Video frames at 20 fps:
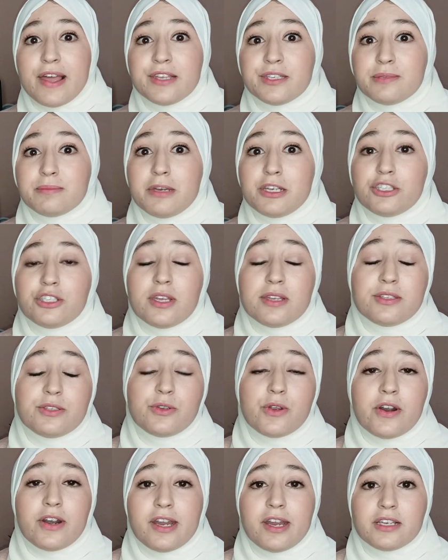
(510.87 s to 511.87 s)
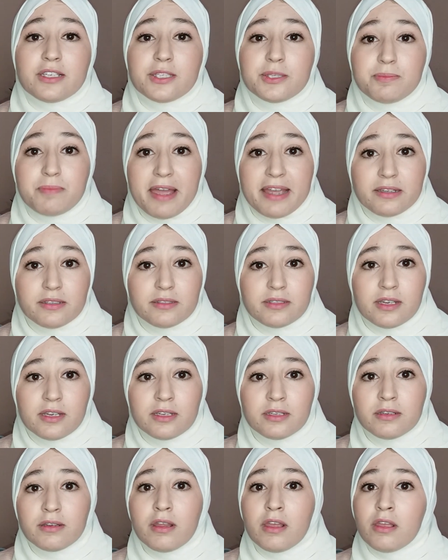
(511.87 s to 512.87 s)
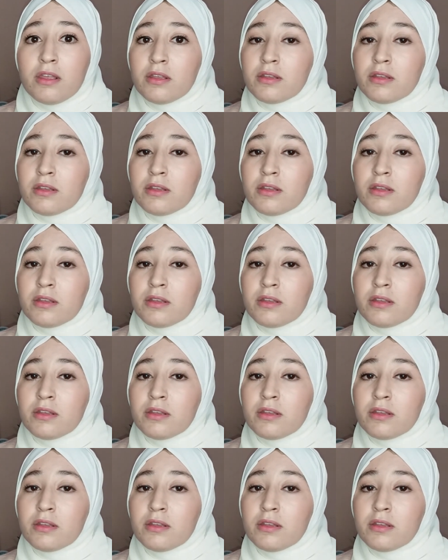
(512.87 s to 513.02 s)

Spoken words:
as much as you're expecting,